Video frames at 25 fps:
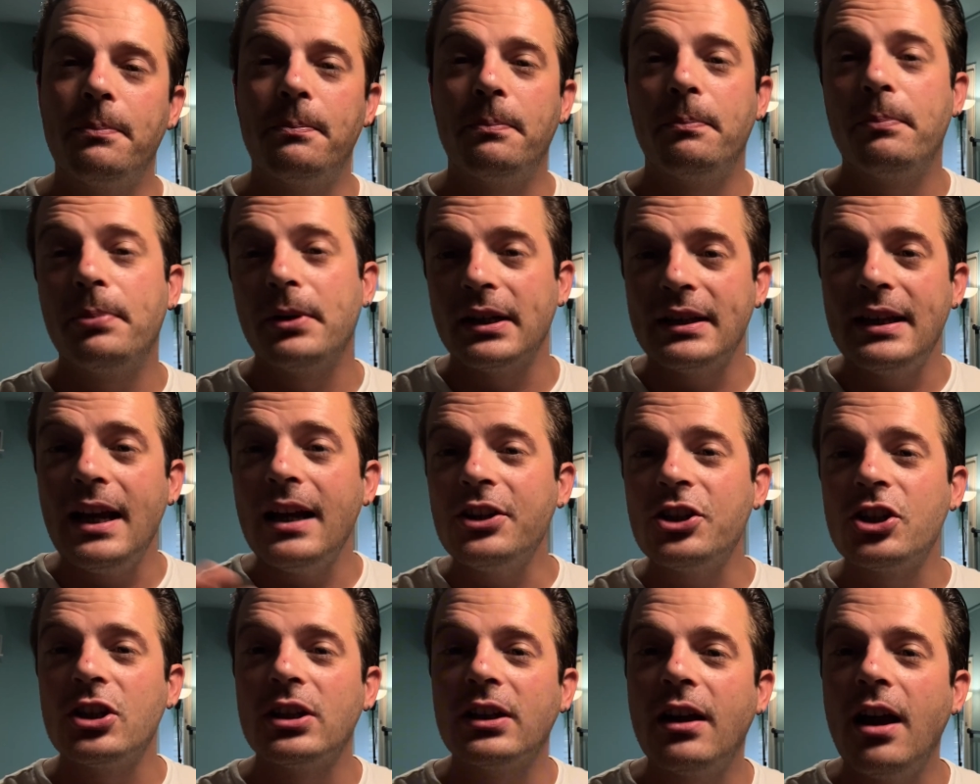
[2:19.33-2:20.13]

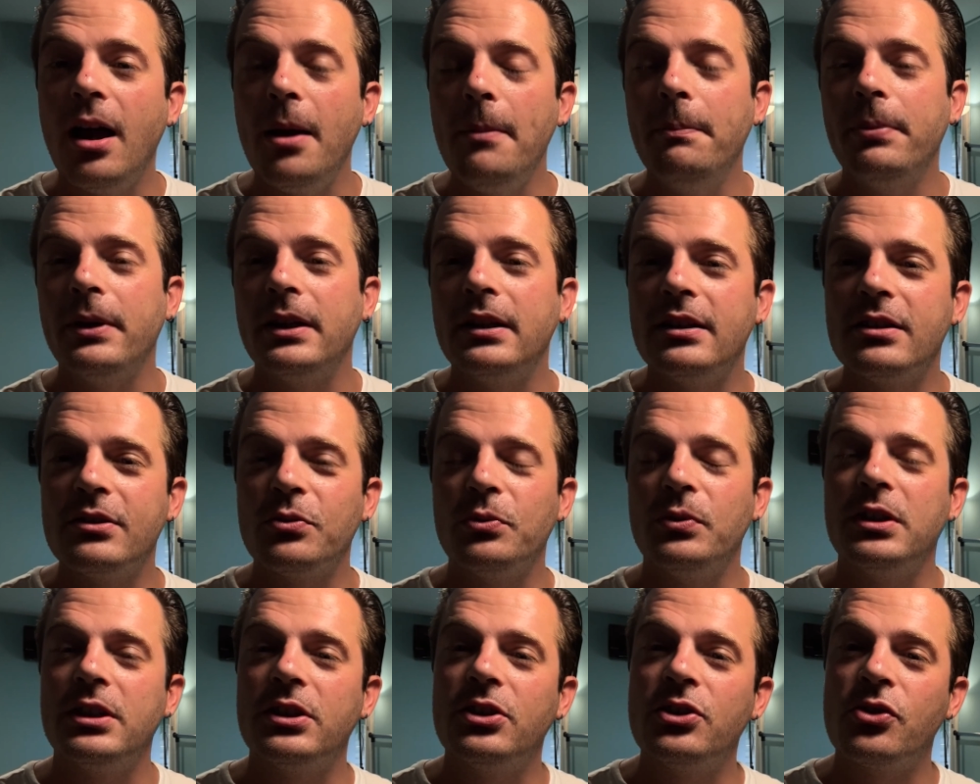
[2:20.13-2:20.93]
production companies
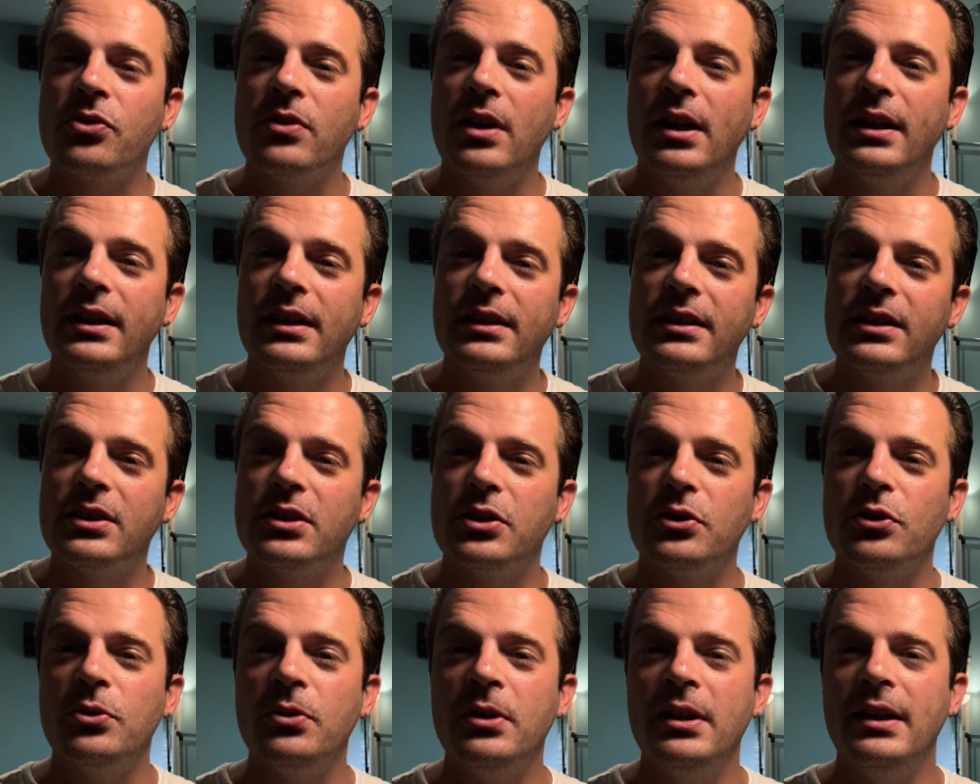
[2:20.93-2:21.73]
were trying
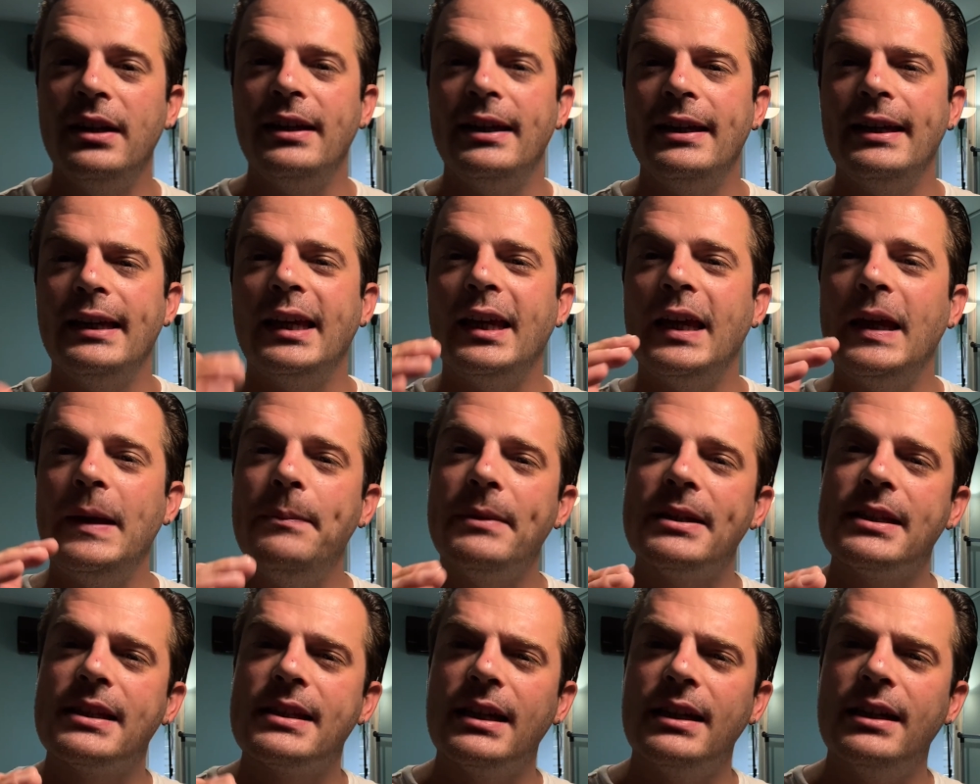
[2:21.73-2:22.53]
to
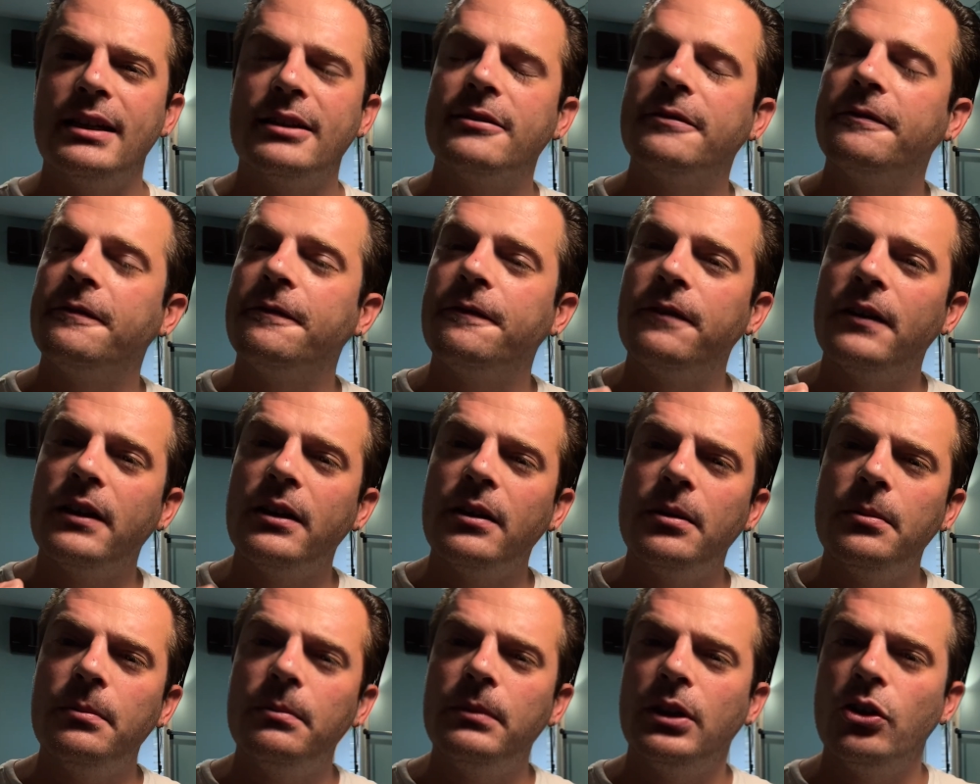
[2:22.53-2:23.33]
imitate
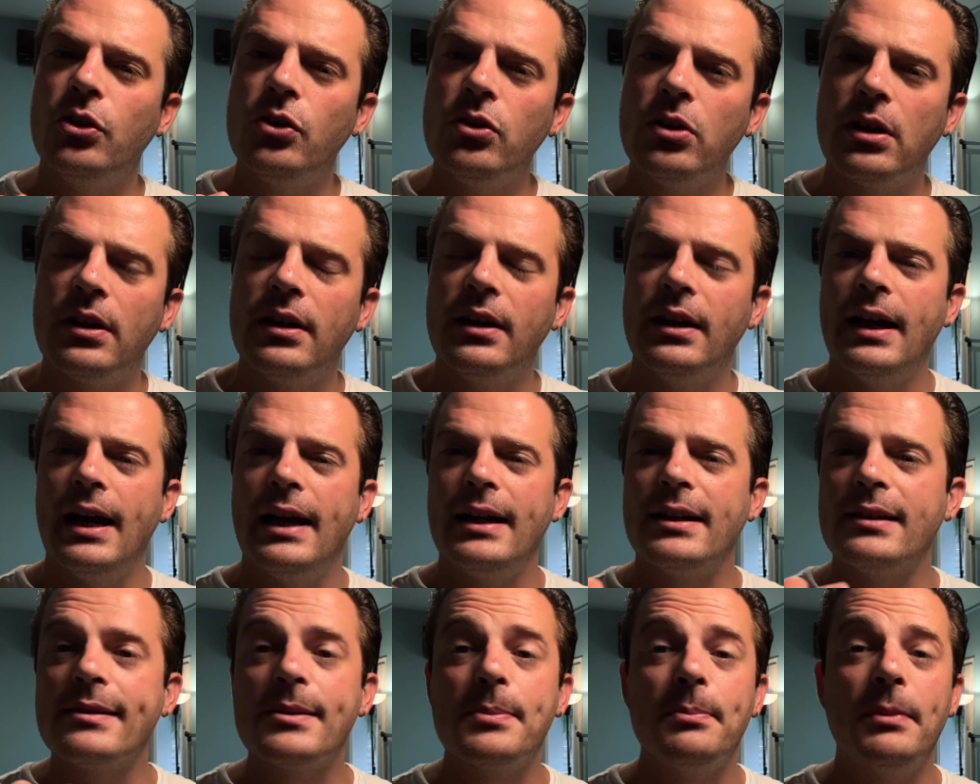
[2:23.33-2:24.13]
film look
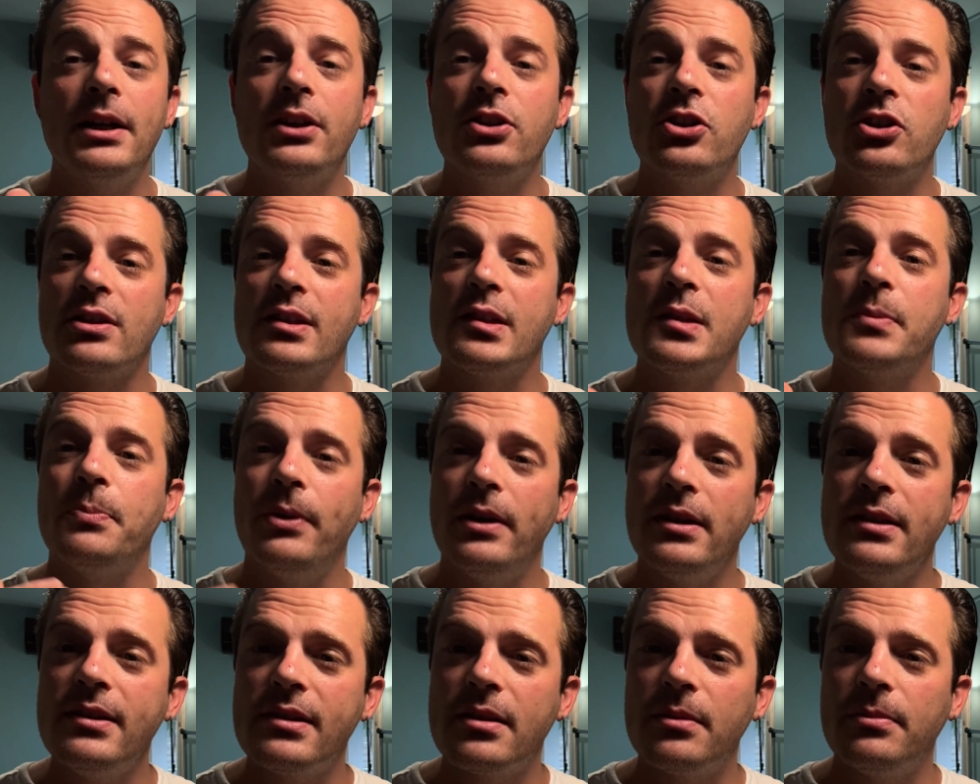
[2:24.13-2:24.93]
as much as
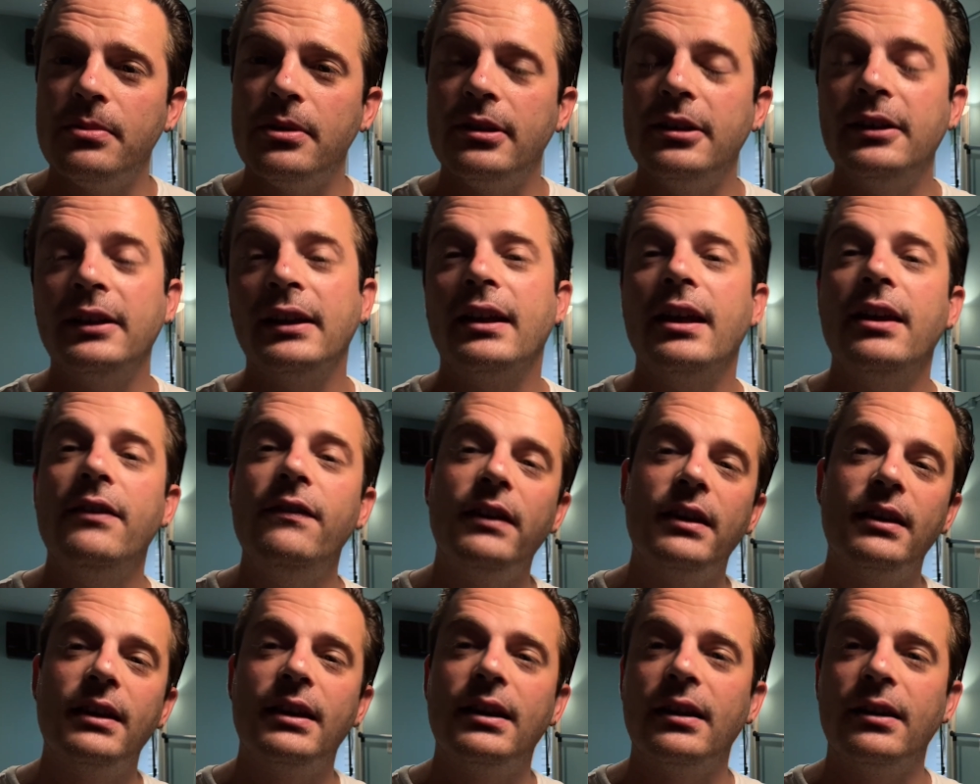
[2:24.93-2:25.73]
possible,
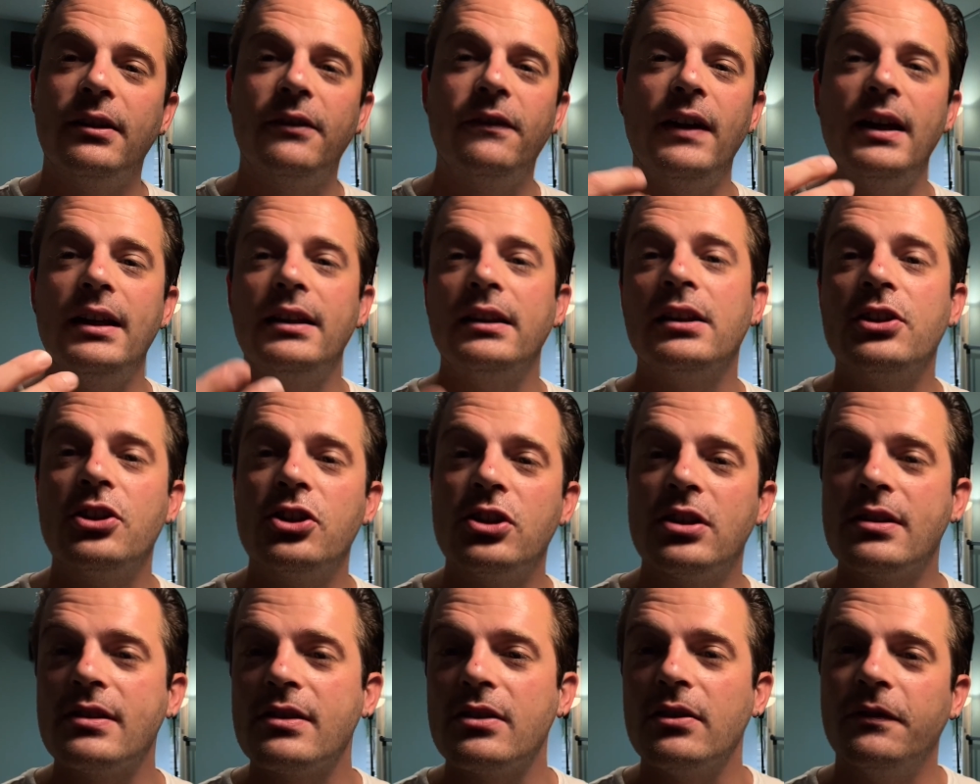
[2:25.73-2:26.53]
given the
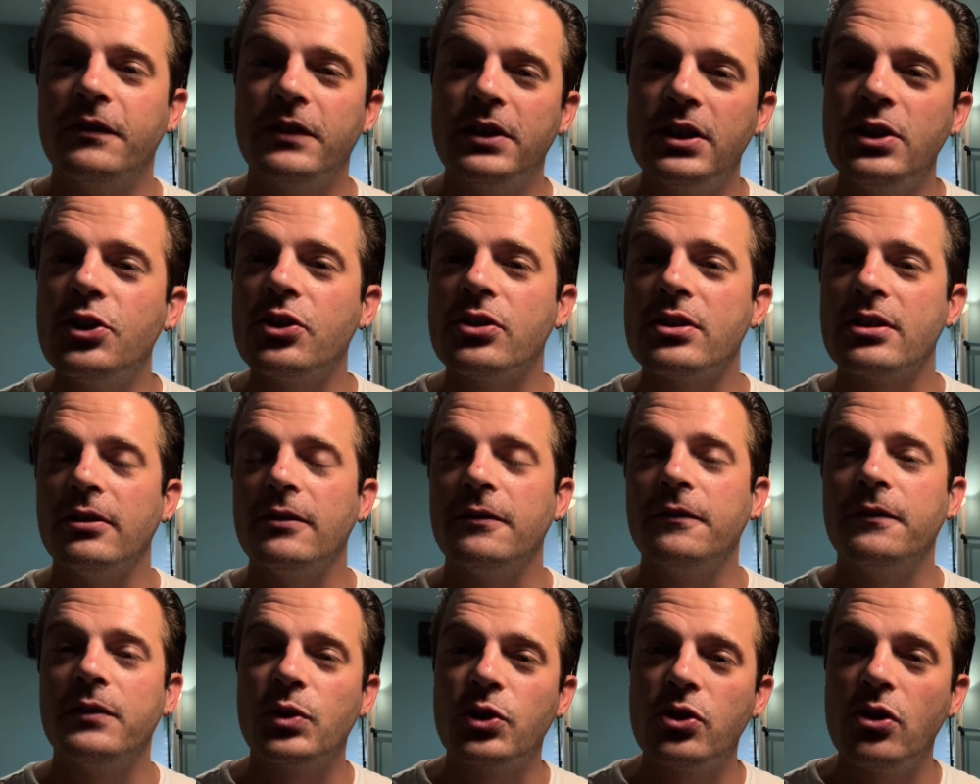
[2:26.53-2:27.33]
advantages of digital
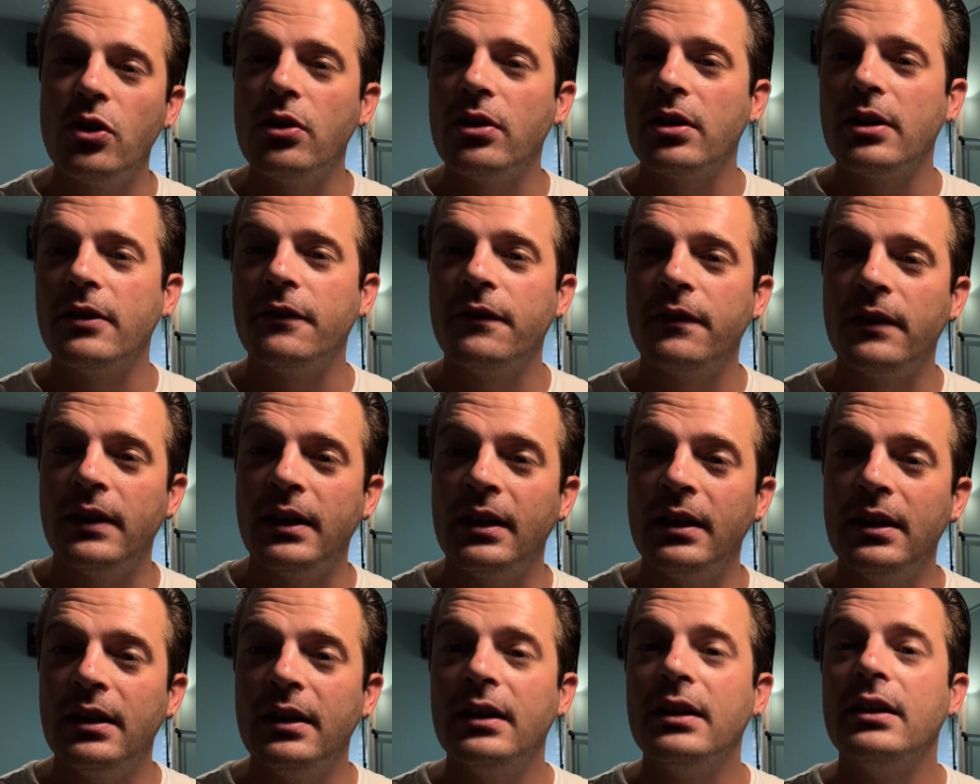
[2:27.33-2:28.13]

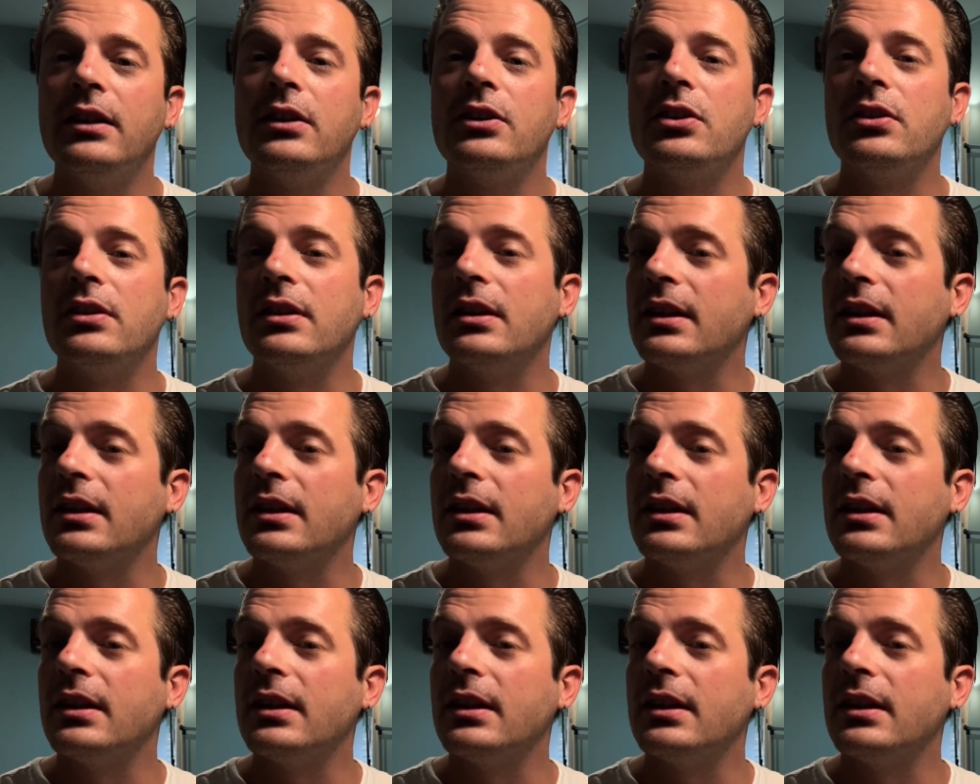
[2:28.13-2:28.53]
photography to the